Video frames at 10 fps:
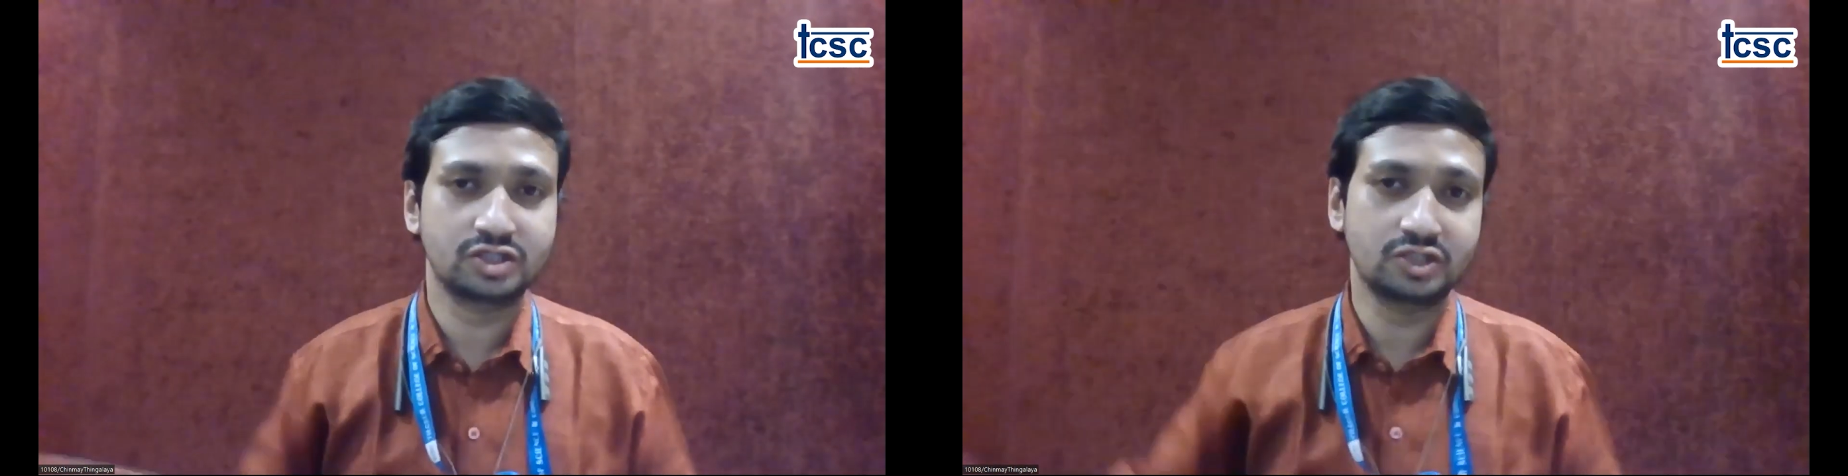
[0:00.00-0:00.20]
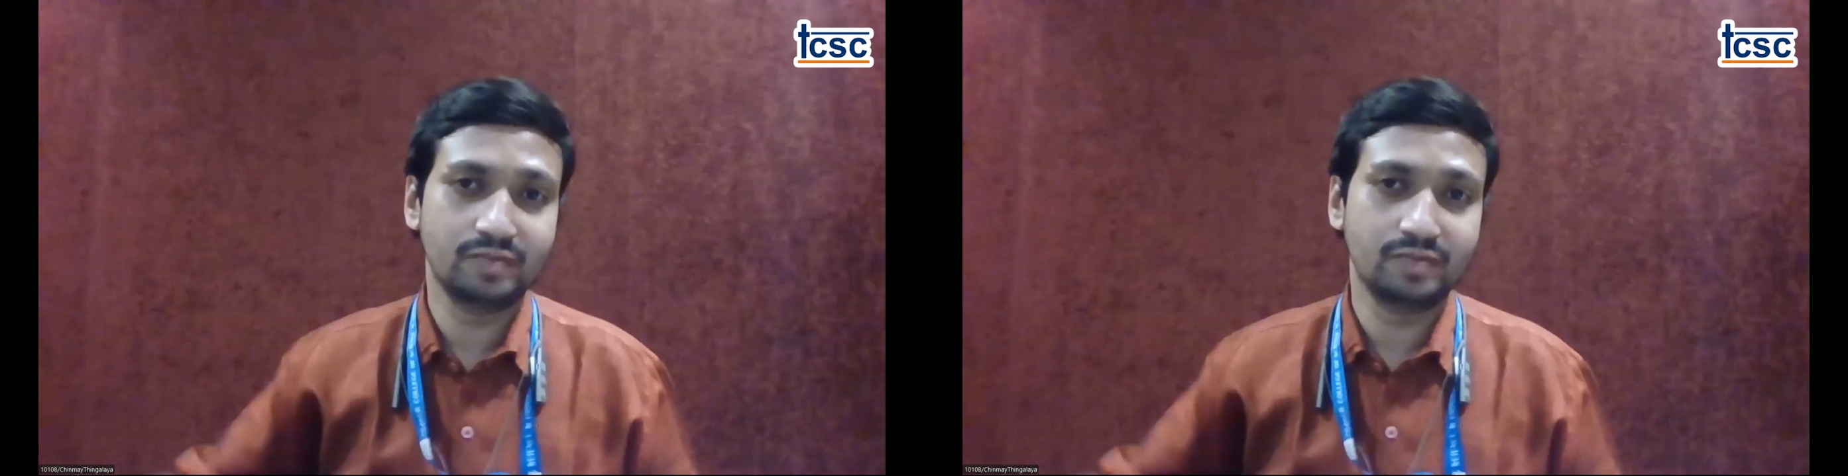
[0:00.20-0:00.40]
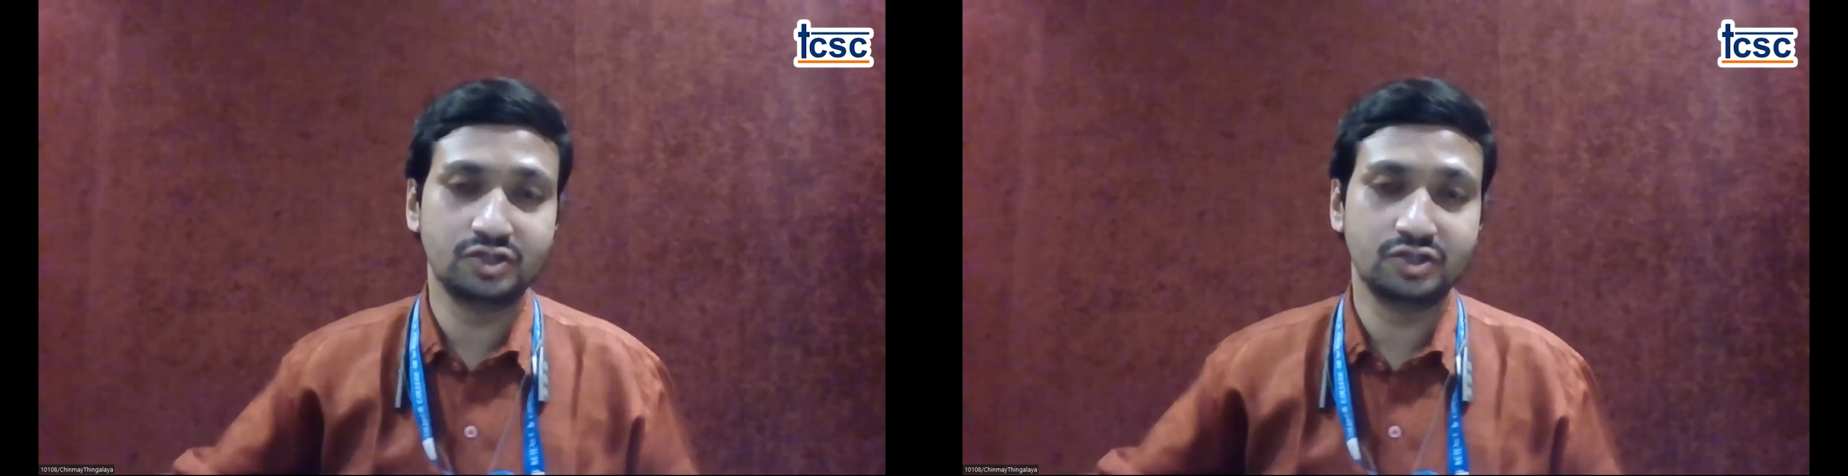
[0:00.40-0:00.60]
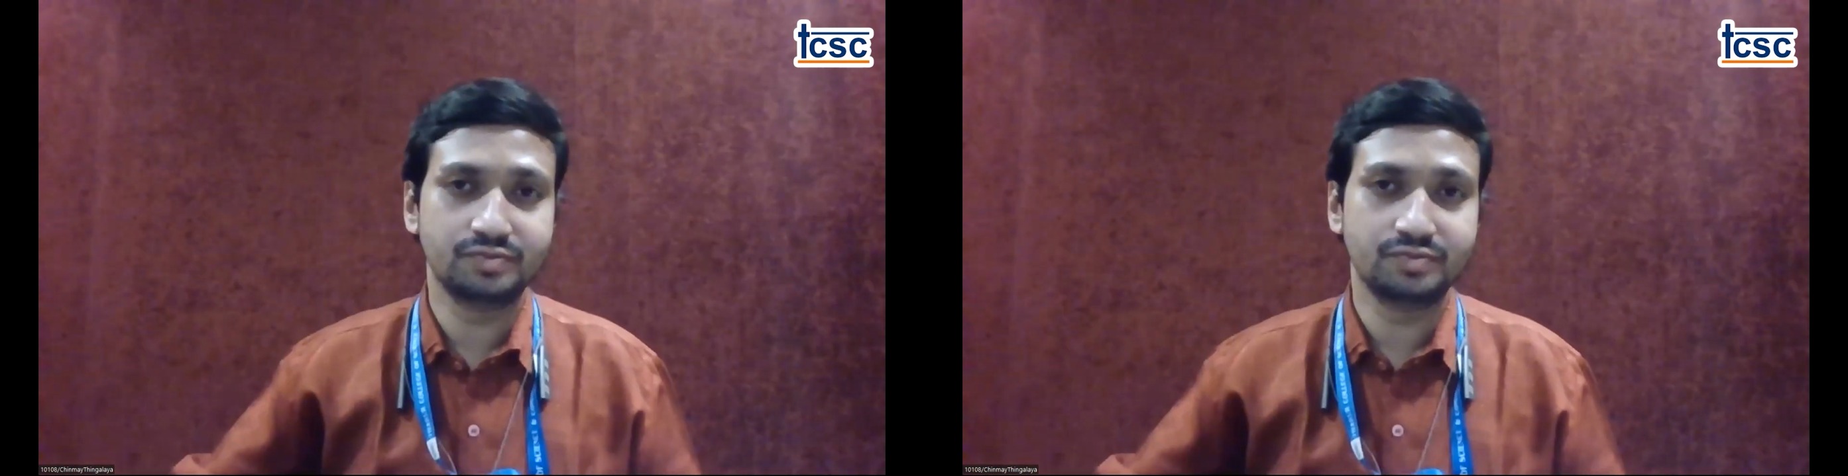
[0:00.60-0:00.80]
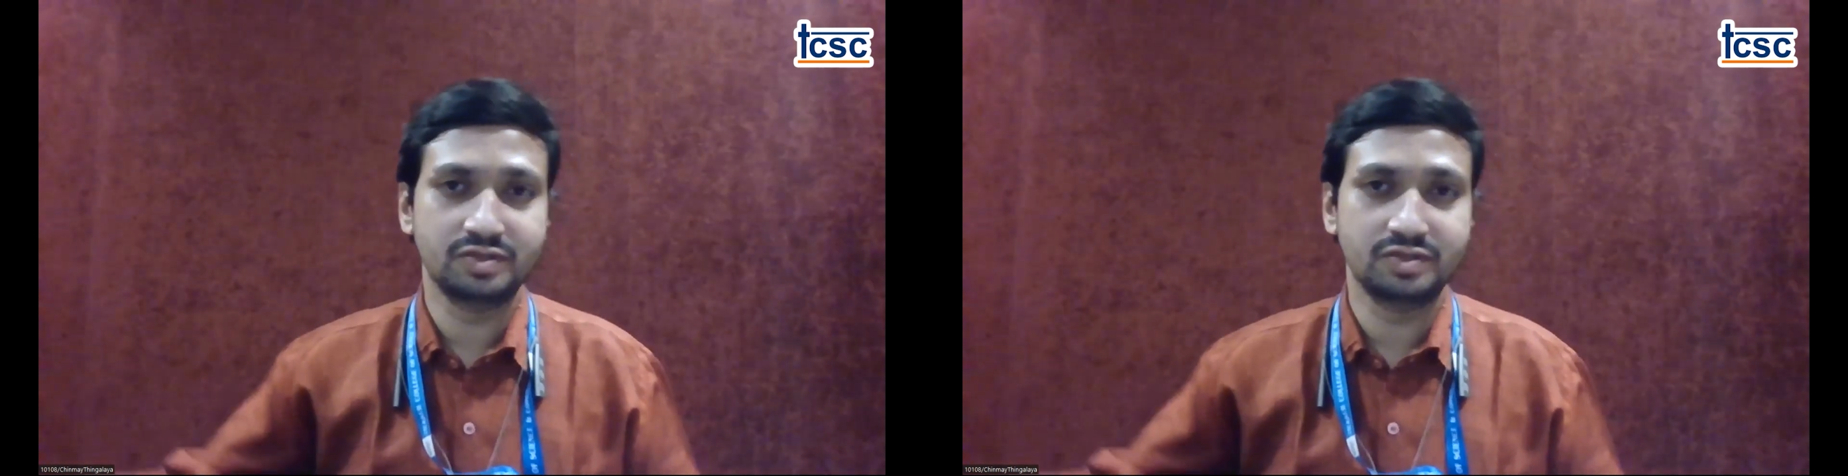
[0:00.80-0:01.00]
such planes
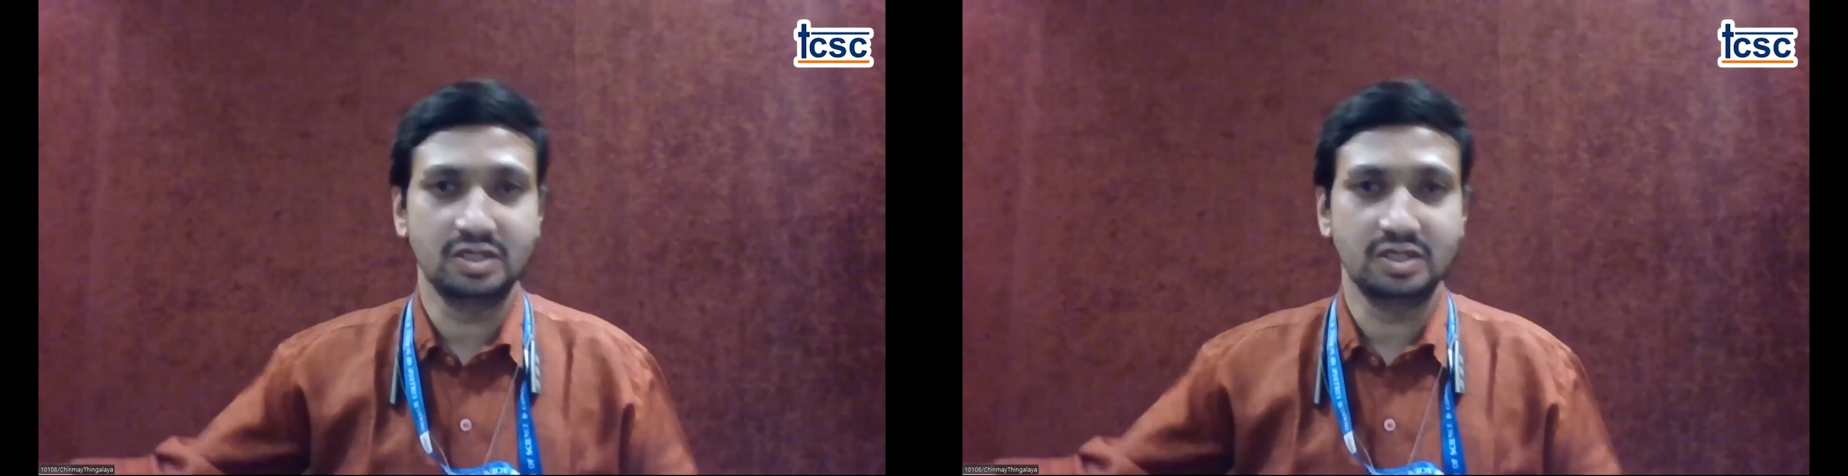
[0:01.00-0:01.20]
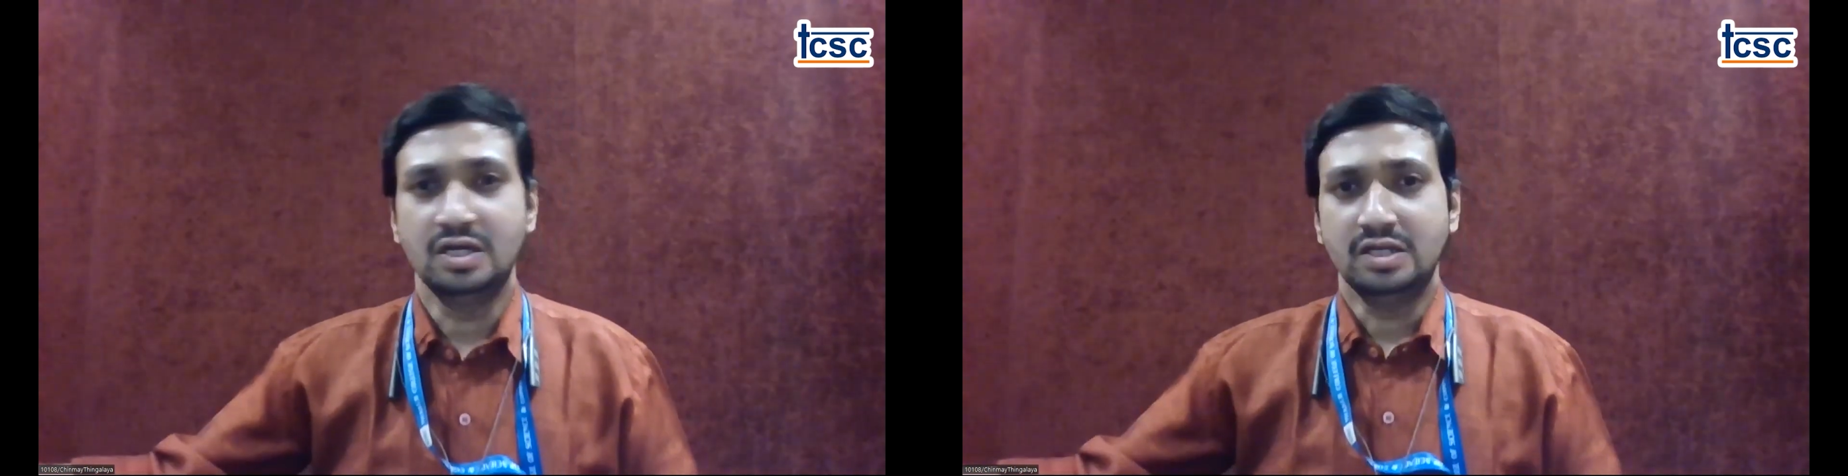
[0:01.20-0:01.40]
of symmetry.